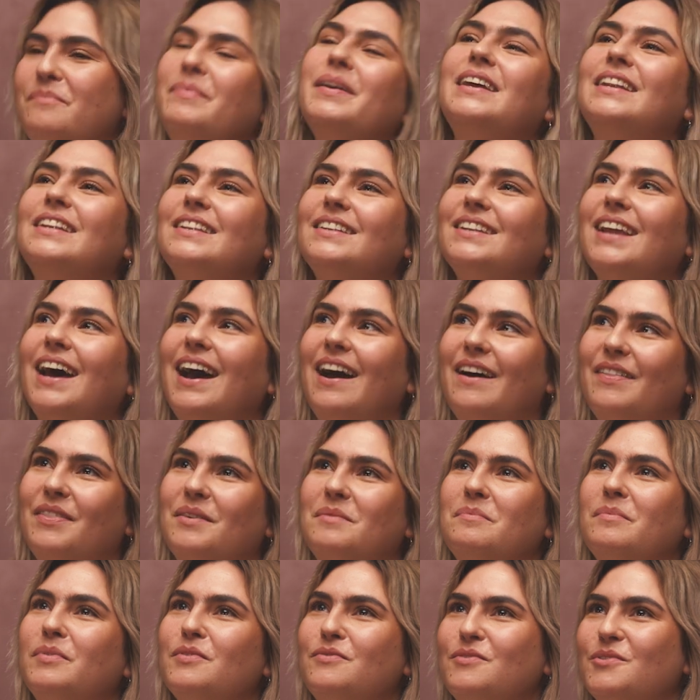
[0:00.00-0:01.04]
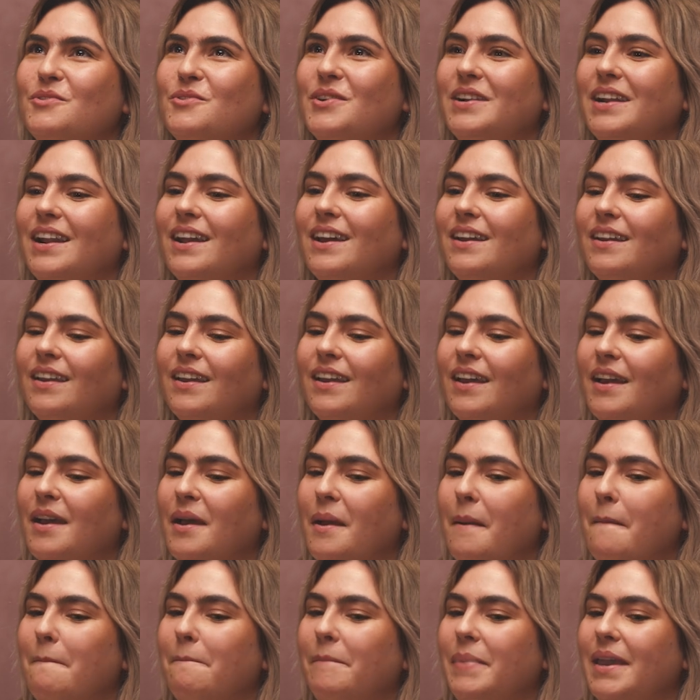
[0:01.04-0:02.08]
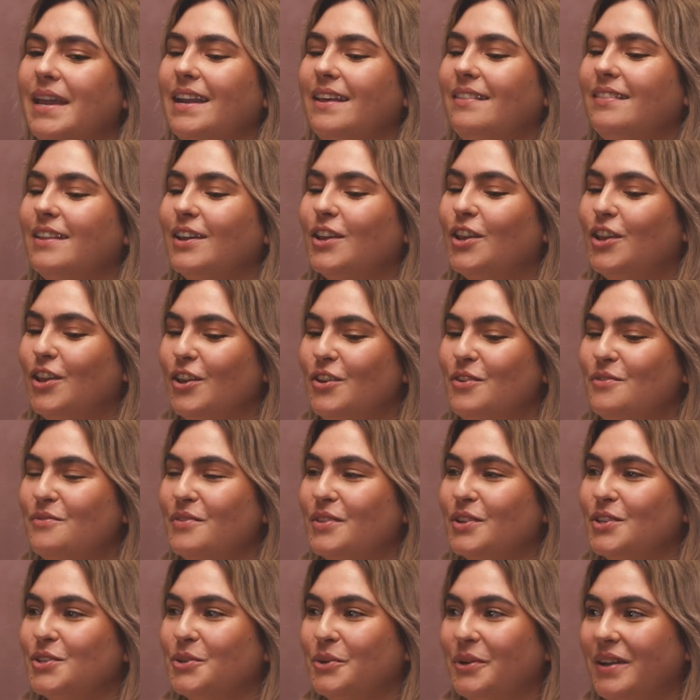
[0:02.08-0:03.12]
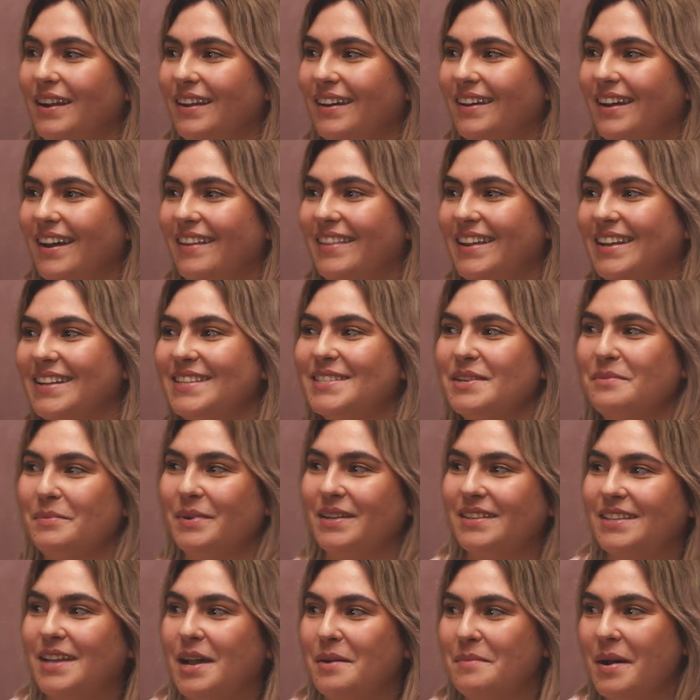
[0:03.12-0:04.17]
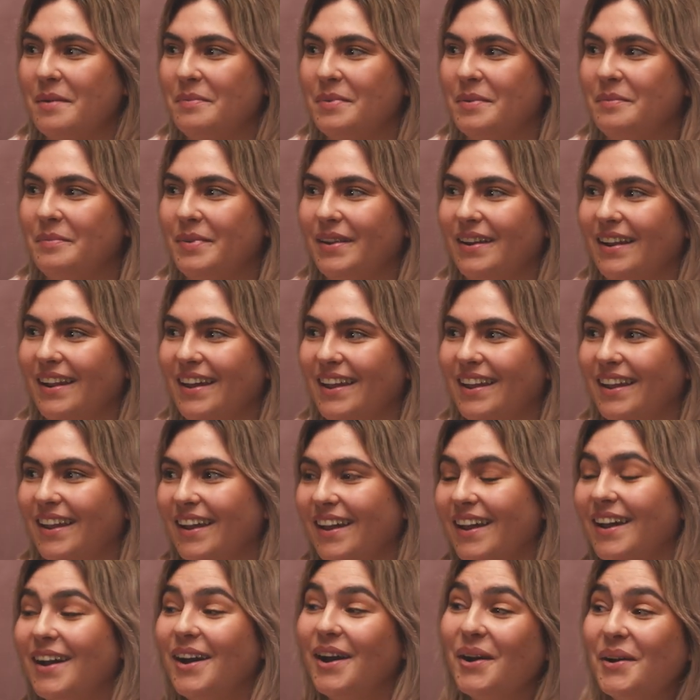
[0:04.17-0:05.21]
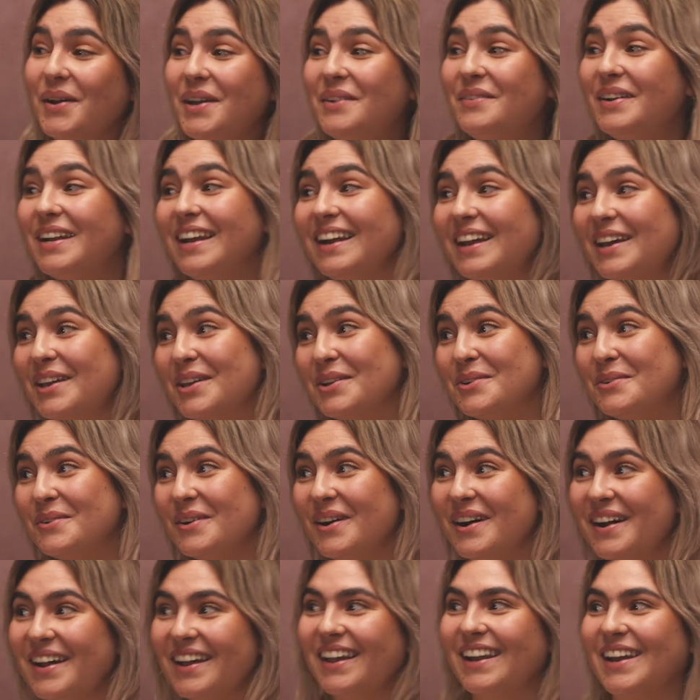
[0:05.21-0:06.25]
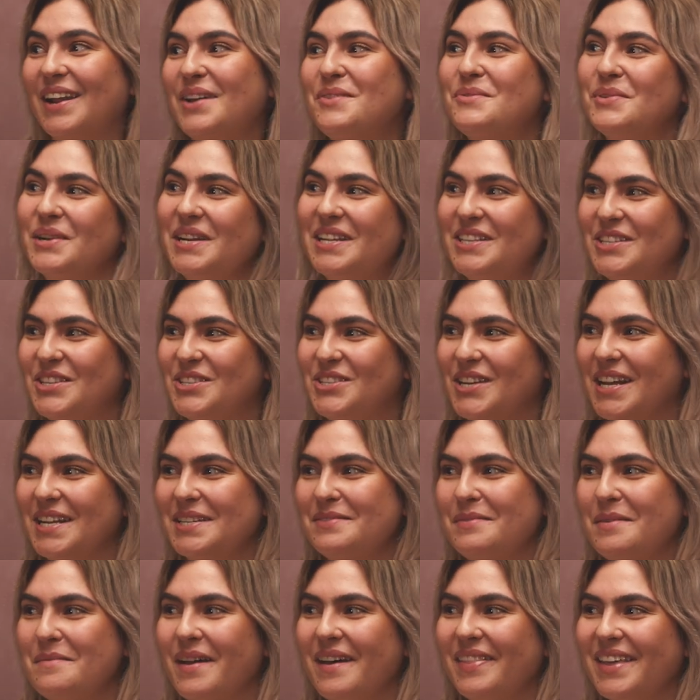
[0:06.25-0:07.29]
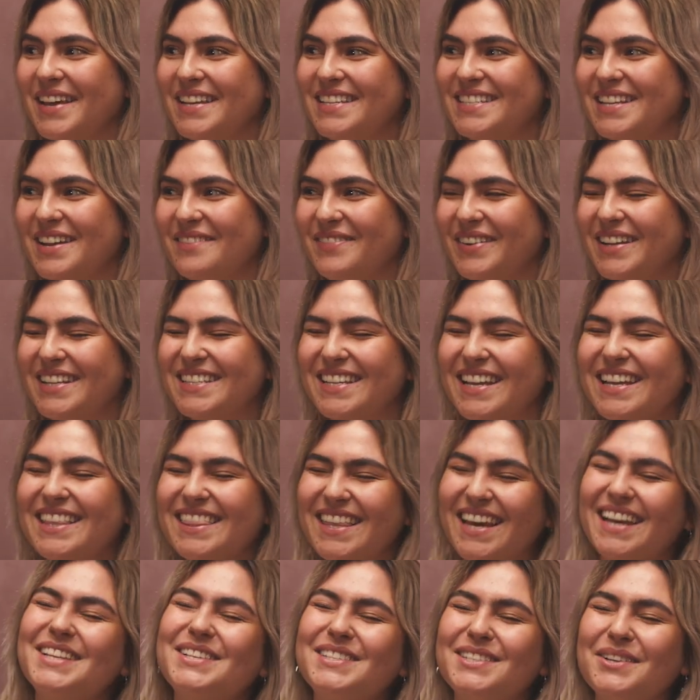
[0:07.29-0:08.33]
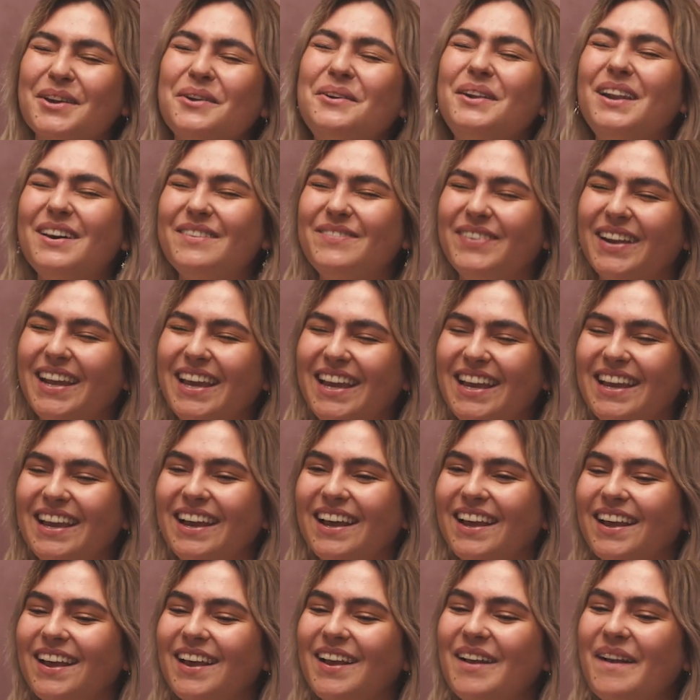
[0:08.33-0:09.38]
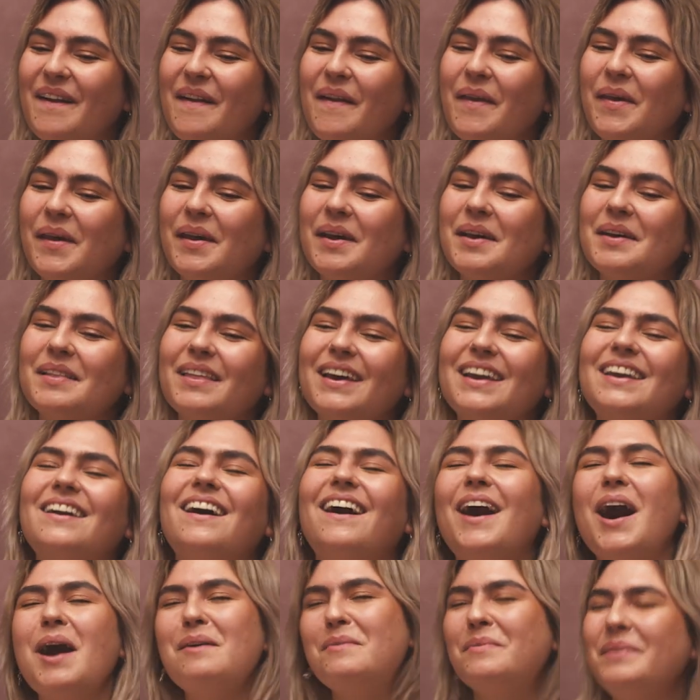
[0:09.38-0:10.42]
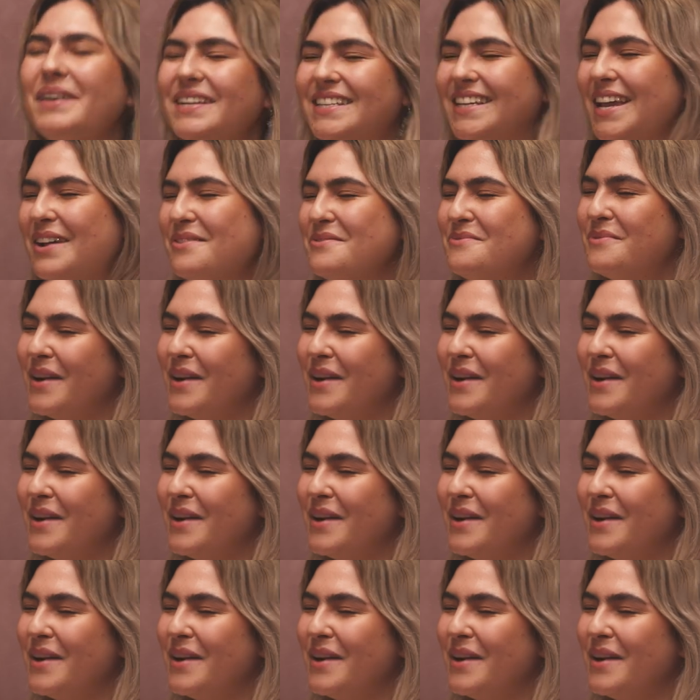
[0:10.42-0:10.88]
been at them before and like been in the queue for the toilet, and then someone's come up and been like, oh, I really like your work, and like wanted to chat to me about that stuff. And it's like, that's so lovely. Like, I'm about to get